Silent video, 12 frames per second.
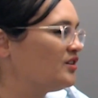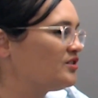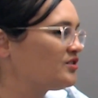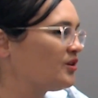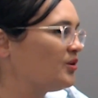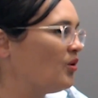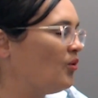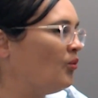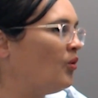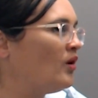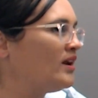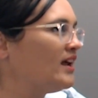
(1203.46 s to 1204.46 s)
So
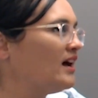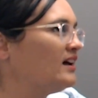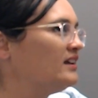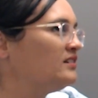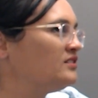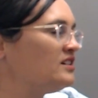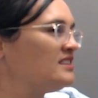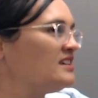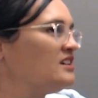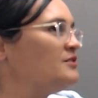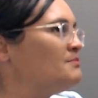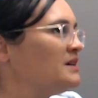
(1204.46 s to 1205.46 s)
what do you
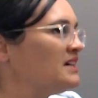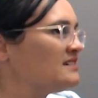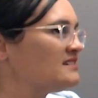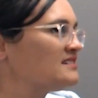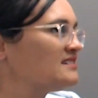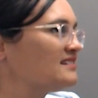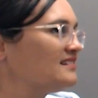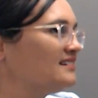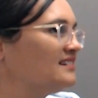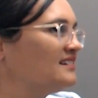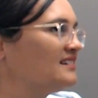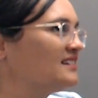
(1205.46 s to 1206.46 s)
think your biggest
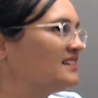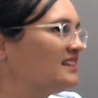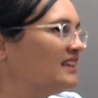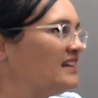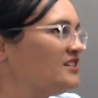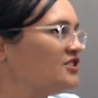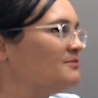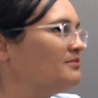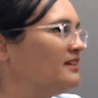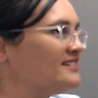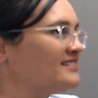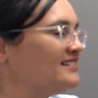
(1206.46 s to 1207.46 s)
leadership
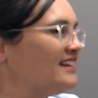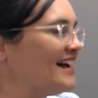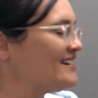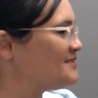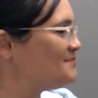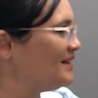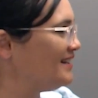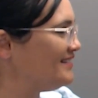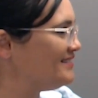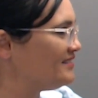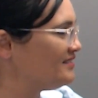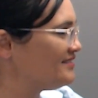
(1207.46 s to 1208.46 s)
lesson has
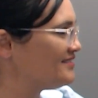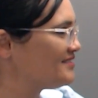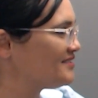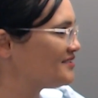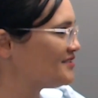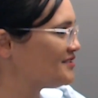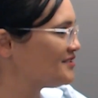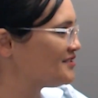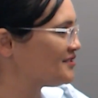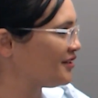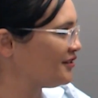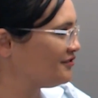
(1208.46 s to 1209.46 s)
been
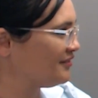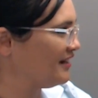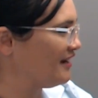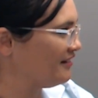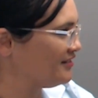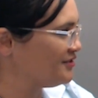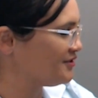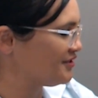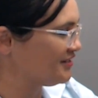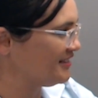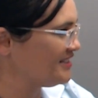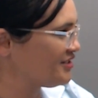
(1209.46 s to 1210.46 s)
so far in your
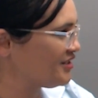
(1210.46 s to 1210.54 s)
career